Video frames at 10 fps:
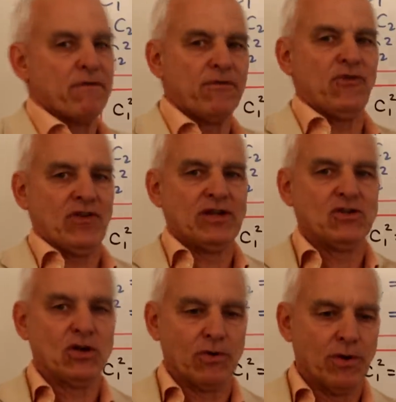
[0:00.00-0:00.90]
of
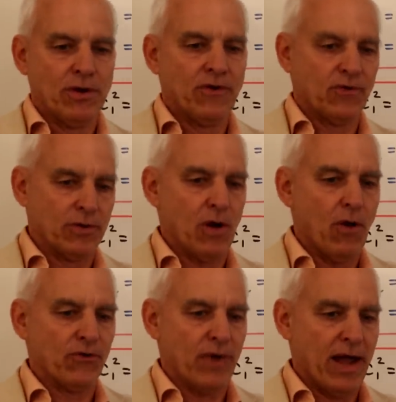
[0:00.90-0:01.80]
C2. So it
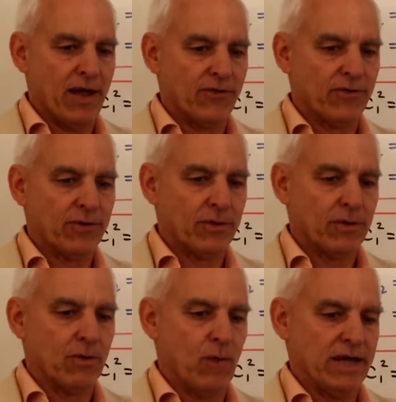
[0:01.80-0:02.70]
also has
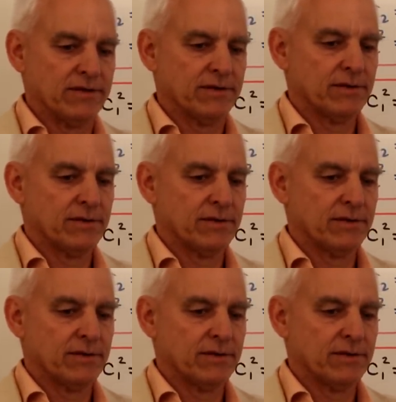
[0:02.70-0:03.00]
weight.